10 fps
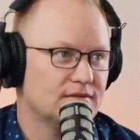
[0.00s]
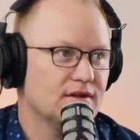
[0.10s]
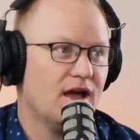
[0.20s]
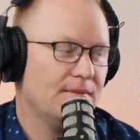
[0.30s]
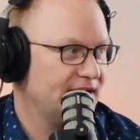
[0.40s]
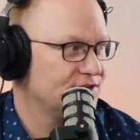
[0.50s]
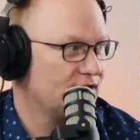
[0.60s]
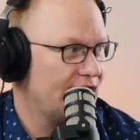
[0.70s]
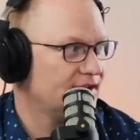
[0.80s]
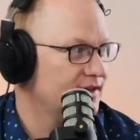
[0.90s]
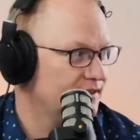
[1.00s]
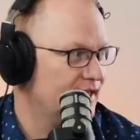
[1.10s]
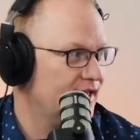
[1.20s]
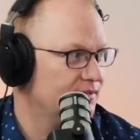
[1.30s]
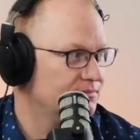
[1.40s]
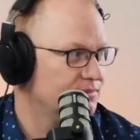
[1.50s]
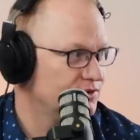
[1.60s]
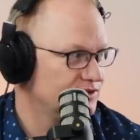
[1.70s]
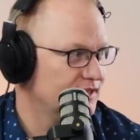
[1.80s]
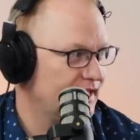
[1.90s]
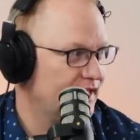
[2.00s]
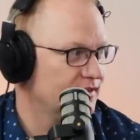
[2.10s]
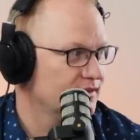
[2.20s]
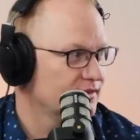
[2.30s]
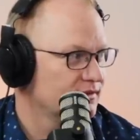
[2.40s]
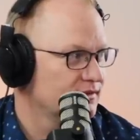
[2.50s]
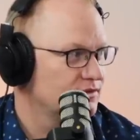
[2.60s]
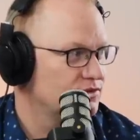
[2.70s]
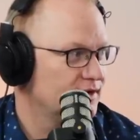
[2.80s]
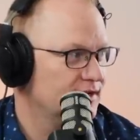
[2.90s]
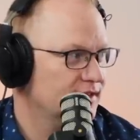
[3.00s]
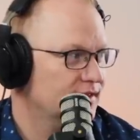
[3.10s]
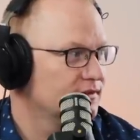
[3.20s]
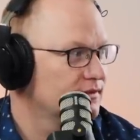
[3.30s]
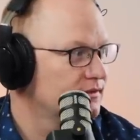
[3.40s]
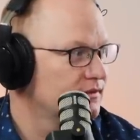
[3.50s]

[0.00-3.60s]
accommodate tracking that, pushing that, trending it?